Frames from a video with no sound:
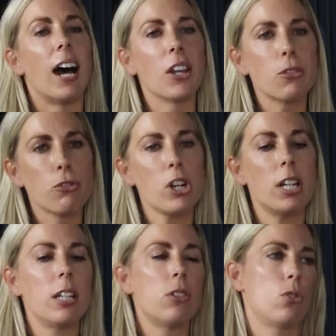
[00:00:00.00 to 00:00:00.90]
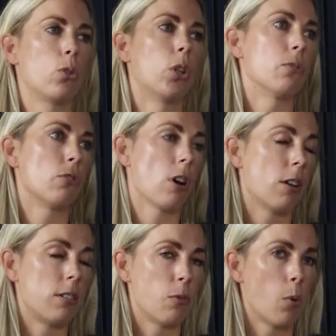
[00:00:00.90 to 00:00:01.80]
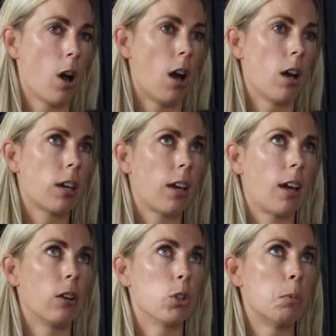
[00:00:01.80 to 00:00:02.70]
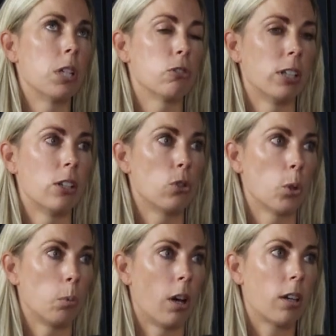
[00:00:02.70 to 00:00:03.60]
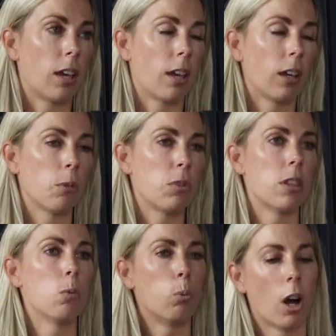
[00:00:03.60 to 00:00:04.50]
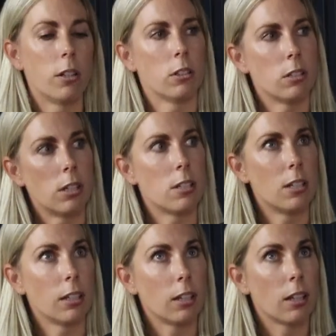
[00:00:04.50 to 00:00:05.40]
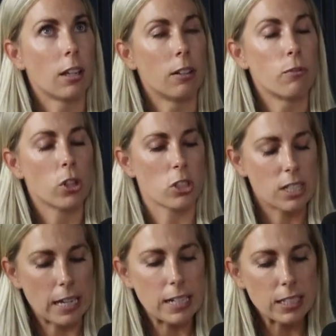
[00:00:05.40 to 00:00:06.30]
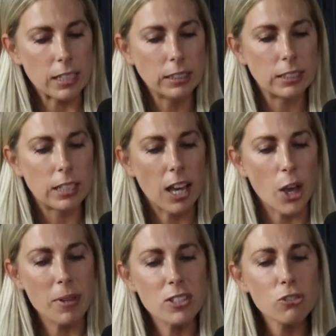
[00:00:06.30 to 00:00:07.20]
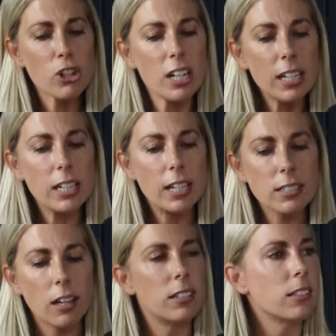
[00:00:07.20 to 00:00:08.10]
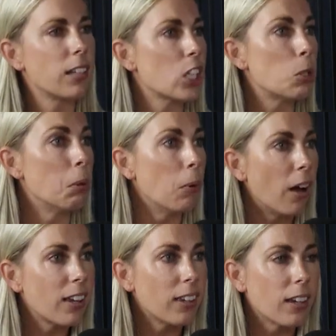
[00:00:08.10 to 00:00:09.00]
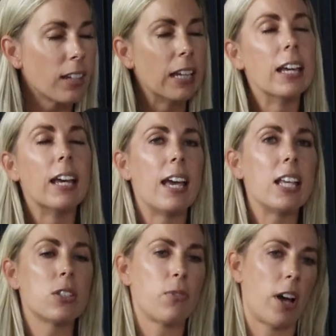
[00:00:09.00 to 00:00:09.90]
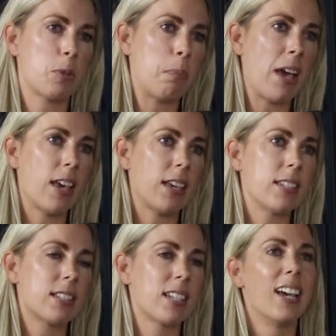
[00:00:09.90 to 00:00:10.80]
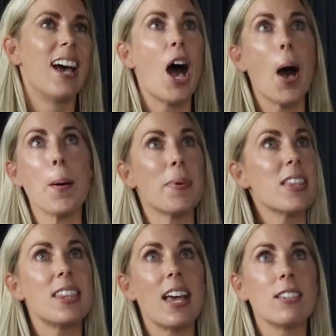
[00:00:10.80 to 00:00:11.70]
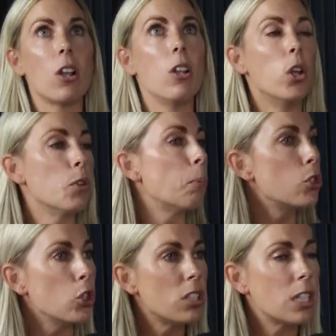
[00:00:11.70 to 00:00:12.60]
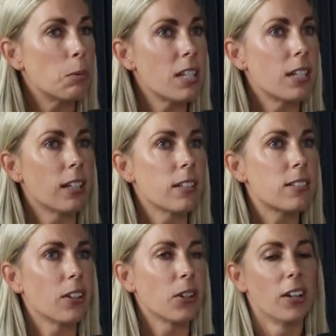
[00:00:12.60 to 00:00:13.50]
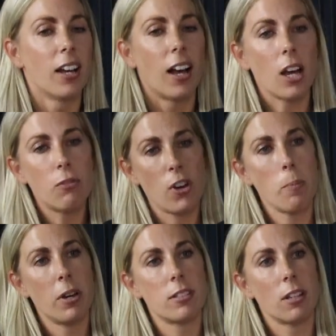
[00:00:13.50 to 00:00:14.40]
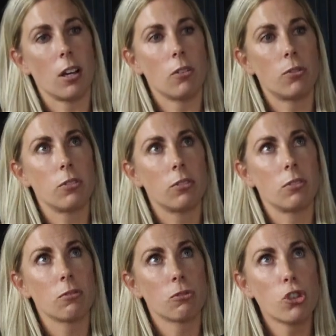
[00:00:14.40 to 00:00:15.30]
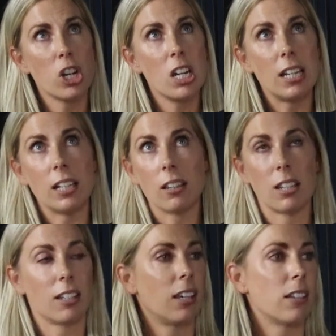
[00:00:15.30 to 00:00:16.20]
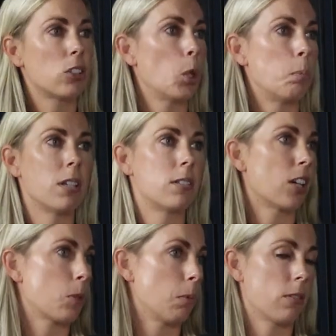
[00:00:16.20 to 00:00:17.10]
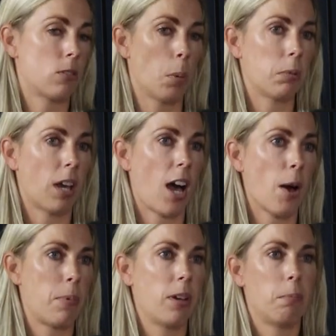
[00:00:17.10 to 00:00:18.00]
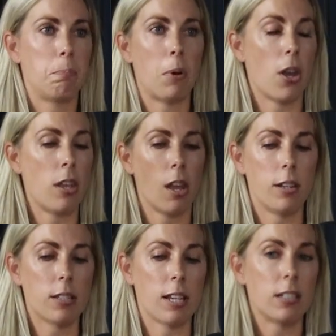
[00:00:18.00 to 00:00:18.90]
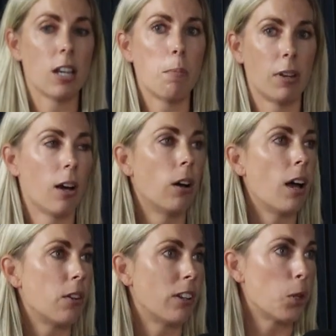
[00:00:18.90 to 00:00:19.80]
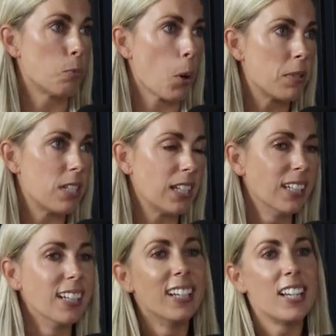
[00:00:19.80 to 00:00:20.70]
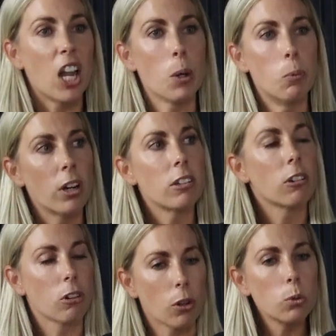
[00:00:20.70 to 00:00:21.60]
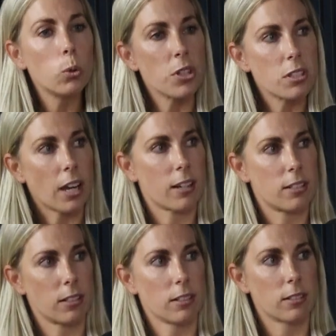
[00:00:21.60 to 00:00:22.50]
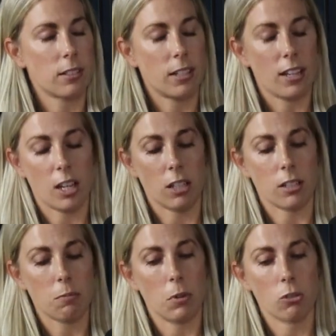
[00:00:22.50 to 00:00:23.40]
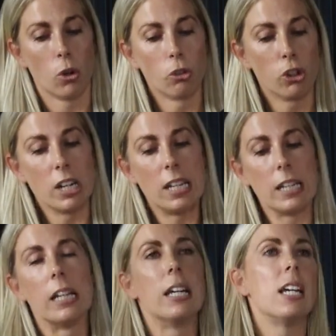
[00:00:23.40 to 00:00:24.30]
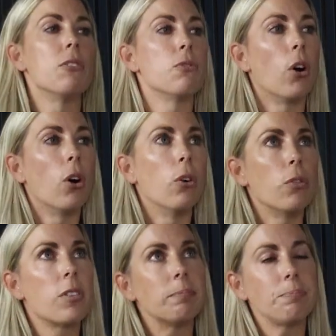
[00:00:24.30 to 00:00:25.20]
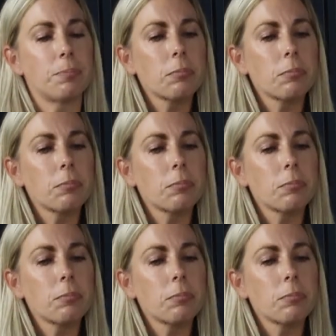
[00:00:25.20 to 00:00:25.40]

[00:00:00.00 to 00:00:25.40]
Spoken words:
and I really enjoyed the variety of work, and ultimately really enjoyed working within the wider utility and infrastructure sector. It's a really exciting sector to be working in. It's fast-paced. There's loads of opportunity within it. So I found myself really thinking this could be a 6-month stopgap. But 9 years later, I'm now head of land and property, and I'm working across all the sectors. And my role really involves